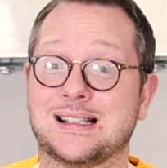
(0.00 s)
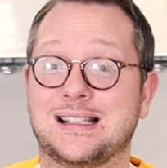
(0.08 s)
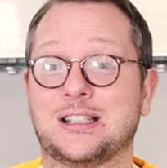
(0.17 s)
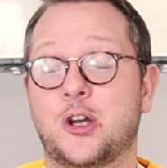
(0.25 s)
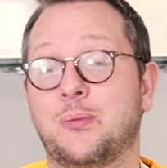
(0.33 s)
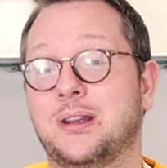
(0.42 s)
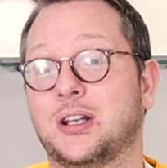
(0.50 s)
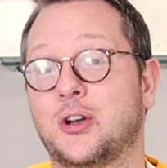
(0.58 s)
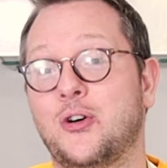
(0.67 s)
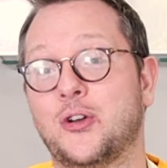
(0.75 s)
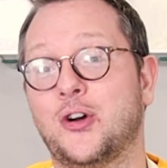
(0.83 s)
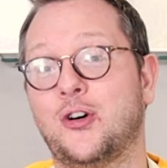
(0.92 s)
is linked up in the
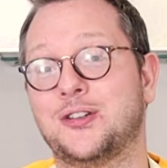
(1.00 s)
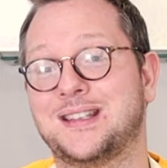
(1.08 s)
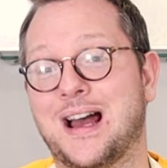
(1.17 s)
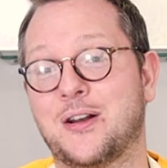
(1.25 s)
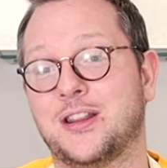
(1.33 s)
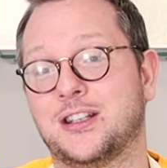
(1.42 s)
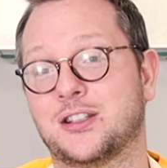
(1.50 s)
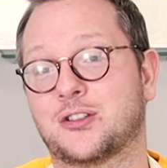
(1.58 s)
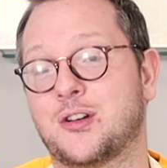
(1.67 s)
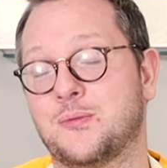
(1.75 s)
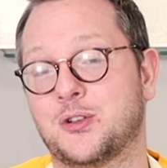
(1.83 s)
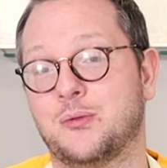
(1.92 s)
corner or down in the
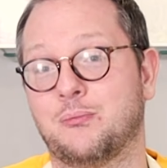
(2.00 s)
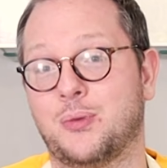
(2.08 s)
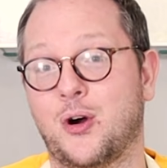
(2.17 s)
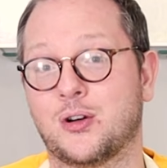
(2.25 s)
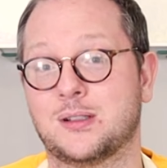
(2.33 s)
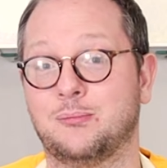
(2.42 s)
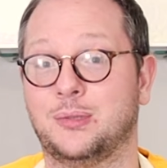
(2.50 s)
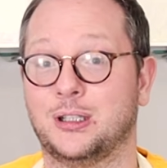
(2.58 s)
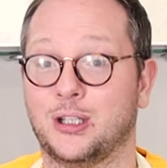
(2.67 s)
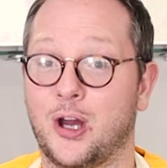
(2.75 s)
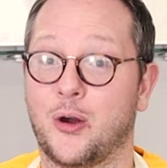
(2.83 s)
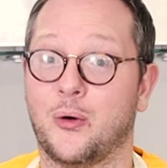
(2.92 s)
description box
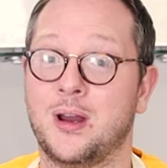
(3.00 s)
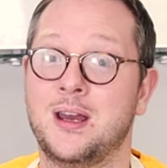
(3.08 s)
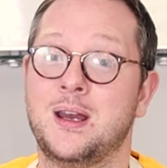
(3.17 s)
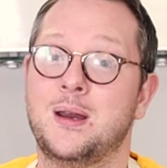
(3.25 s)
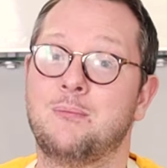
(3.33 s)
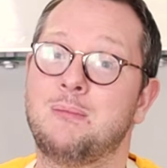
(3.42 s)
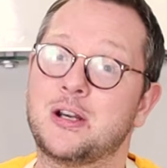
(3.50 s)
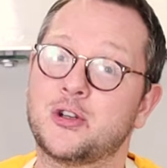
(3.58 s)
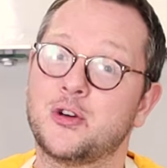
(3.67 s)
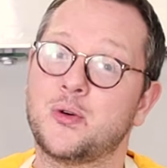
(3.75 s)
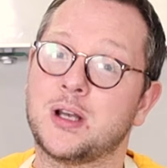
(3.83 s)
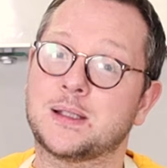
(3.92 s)
below. Make
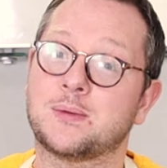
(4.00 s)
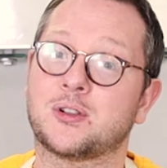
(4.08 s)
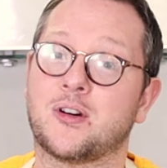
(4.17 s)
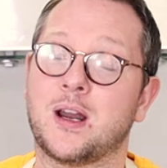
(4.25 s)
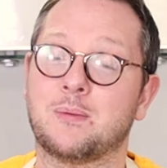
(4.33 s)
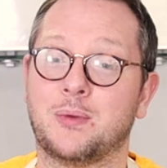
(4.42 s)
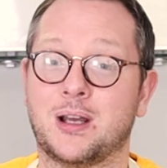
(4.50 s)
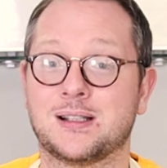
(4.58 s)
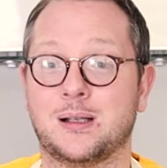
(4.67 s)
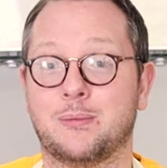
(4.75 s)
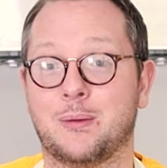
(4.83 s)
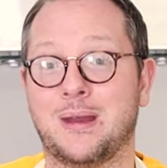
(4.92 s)
sure you are subscribed
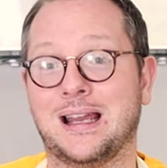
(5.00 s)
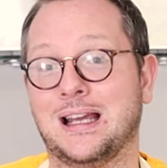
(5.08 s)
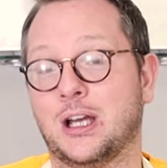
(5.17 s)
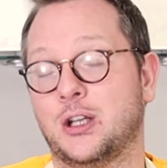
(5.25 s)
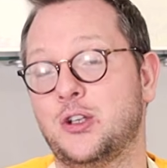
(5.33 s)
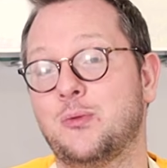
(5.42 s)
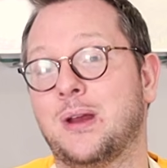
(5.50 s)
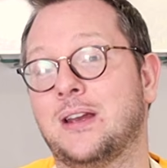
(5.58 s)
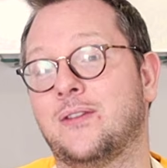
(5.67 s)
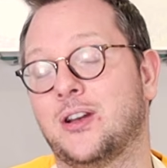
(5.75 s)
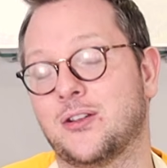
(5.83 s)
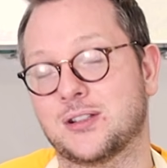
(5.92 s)
because I'll be making new
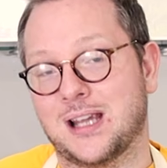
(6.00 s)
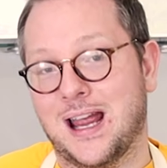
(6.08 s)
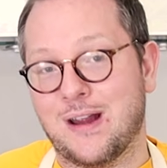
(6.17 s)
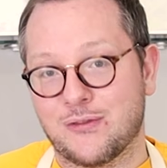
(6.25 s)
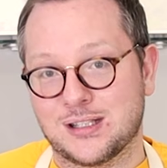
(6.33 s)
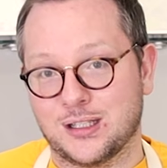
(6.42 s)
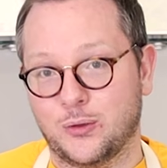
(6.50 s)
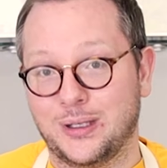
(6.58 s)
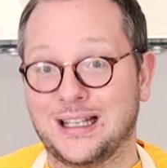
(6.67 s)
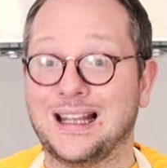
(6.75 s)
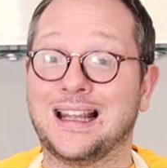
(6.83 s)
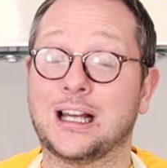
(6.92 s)
baking videos every single
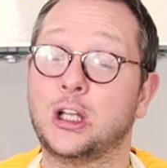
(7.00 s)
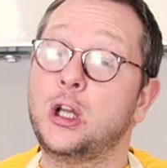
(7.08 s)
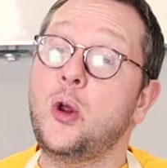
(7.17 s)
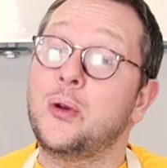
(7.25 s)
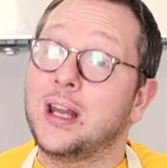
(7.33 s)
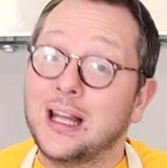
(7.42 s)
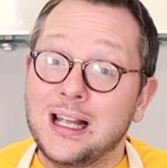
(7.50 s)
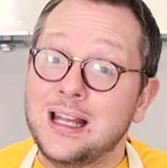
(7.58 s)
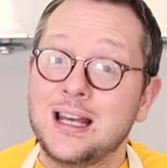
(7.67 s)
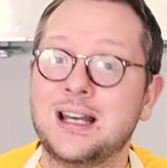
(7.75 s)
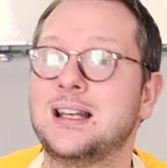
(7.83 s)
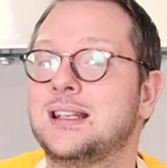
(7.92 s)
week, including
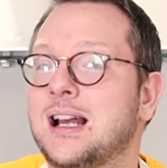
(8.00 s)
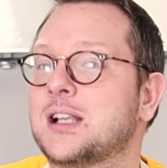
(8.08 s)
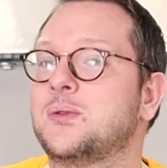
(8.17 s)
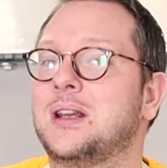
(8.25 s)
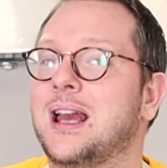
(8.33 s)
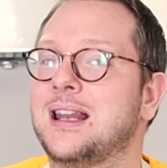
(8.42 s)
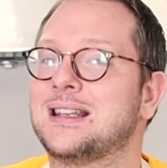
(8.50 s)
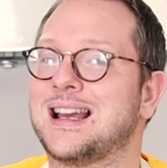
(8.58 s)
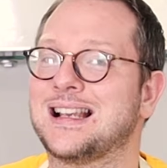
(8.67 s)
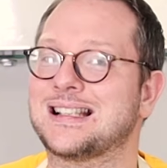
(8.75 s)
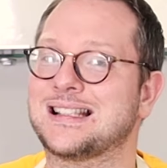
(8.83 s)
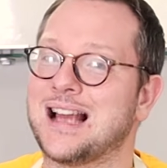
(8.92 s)
next weekend
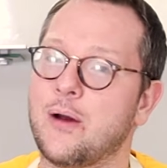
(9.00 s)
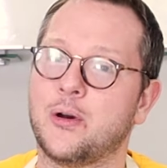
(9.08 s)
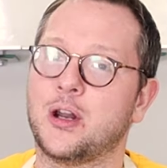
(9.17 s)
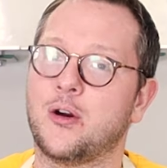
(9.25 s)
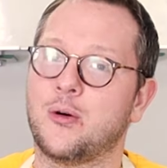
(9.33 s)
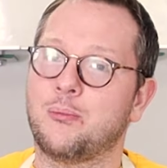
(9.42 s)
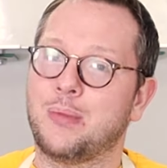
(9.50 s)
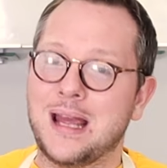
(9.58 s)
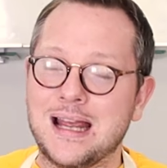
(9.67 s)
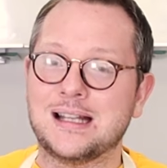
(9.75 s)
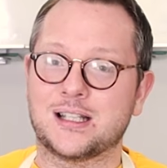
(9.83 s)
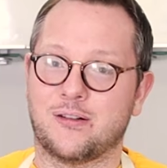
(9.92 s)
a sourdough
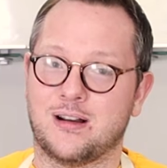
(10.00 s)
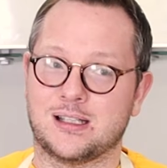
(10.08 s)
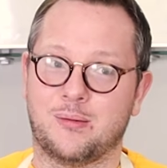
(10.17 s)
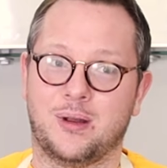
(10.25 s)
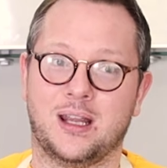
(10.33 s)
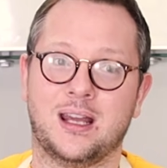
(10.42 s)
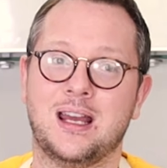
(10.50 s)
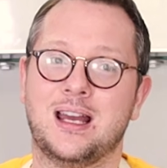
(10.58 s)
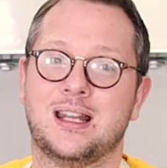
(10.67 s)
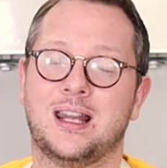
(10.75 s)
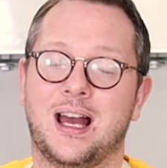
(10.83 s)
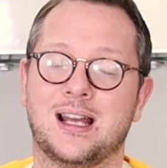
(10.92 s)
pizza recipe
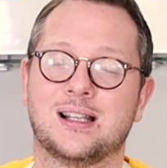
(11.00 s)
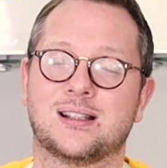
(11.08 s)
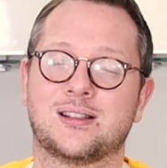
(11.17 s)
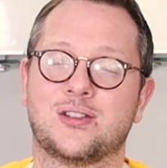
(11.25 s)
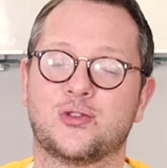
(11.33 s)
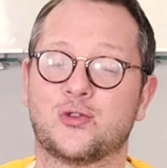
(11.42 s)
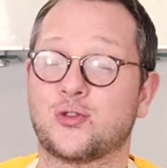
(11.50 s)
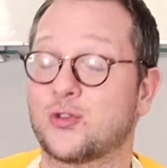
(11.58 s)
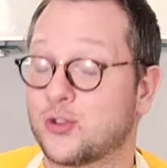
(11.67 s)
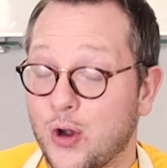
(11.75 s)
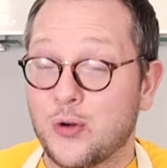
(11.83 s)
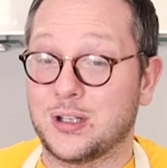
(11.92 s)
that is
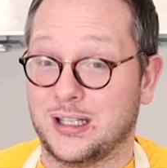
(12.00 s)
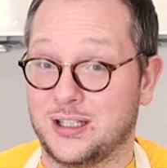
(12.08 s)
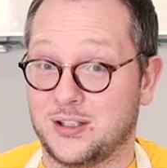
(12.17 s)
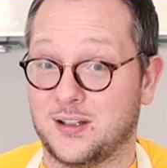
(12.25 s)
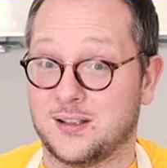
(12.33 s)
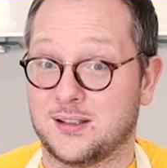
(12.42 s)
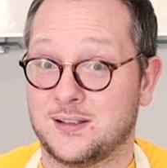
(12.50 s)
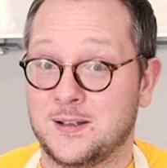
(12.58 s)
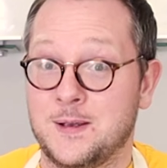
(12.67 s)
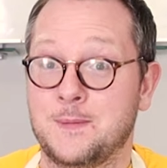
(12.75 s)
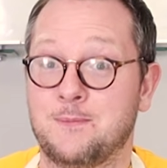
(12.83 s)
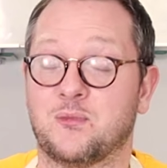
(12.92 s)
so delicious.
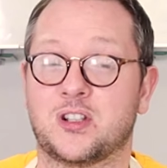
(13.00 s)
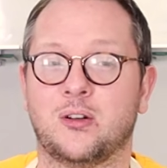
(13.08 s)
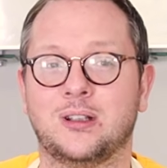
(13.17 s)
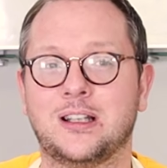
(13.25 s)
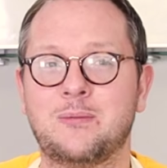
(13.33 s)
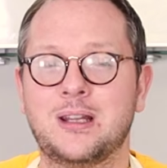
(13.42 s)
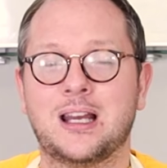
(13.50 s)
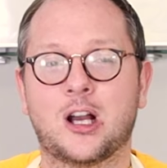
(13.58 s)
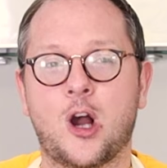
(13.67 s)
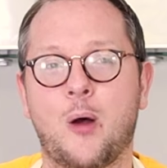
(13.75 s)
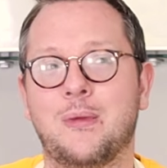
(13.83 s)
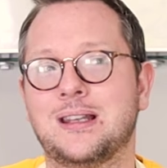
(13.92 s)
So leave me a
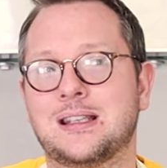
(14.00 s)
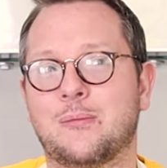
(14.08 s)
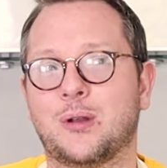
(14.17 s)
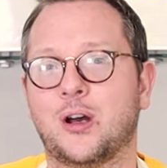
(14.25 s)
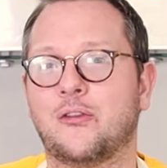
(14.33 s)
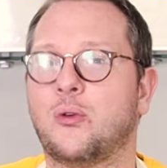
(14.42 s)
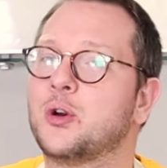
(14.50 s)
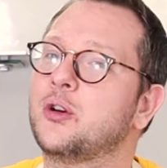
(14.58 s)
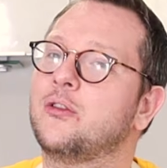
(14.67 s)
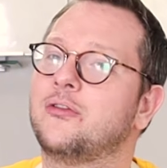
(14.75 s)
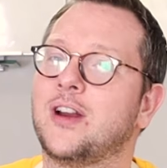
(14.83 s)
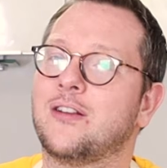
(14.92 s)
comment down below of what
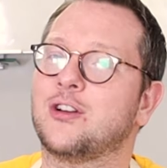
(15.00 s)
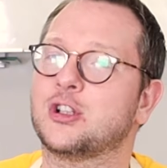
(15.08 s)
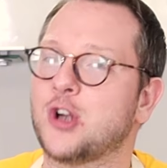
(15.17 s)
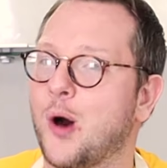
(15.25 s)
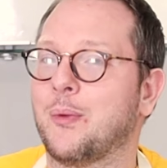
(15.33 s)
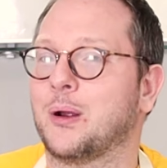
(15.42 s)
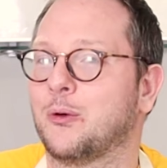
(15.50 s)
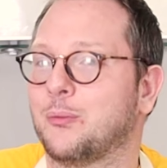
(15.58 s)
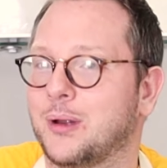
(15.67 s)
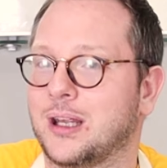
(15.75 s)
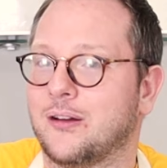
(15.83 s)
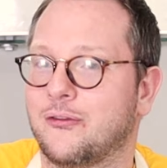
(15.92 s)
your favourite topping
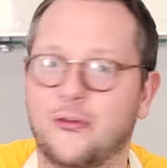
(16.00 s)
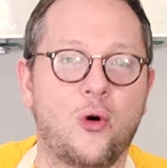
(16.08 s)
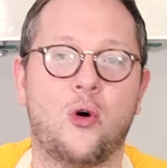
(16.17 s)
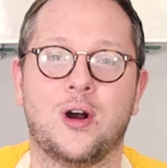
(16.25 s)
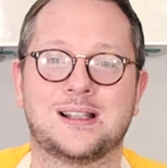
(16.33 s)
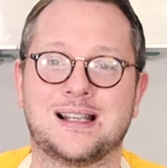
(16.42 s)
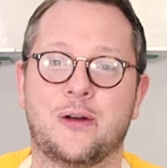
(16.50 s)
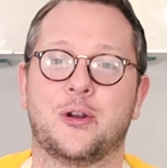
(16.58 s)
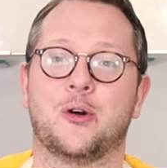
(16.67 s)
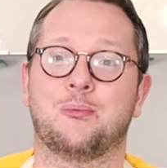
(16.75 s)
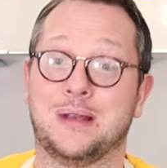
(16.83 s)
would be for a sourdough